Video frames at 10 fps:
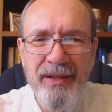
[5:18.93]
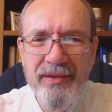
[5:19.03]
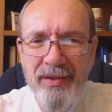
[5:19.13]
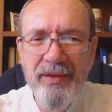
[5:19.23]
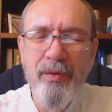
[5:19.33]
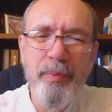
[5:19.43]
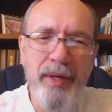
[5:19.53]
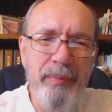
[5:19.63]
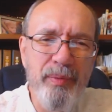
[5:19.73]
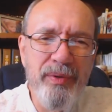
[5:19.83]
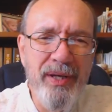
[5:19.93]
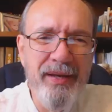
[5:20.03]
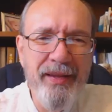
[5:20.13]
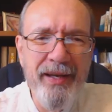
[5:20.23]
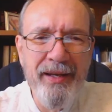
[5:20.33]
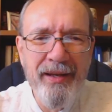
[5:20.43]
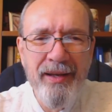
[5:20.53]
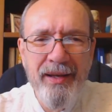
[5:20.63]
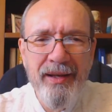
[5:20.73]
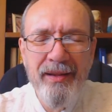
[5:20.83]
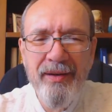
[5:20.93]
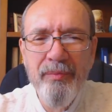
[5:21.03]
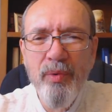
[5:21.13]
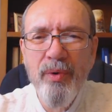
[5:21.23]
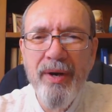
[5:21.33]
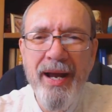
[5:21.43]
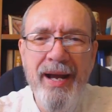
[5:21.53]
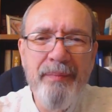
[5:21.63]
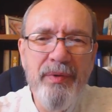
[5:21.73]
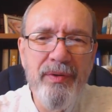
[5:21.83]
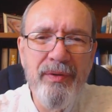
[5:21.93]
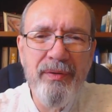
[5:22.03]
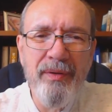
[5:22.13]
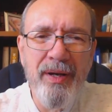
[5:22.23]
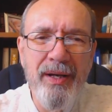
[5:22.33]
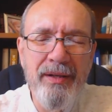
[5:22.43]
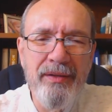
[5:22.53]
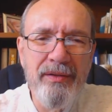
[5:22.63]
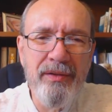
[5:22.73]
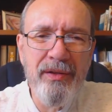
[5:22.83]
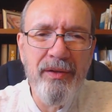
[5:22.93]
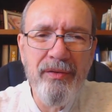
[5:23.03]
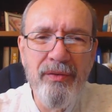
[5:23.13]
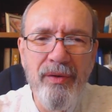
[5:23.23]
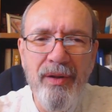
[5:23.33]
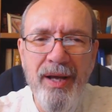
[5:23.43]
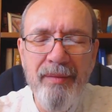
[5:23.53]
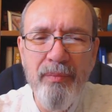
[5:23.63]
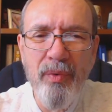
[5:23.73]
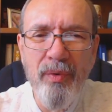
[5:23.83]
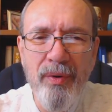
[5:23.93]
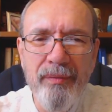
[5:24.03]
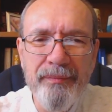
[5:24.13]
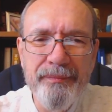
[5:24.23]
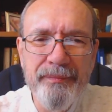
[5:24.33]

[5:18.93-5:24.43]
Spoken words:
single people, yeah, they're more apt to, you know, do a lot more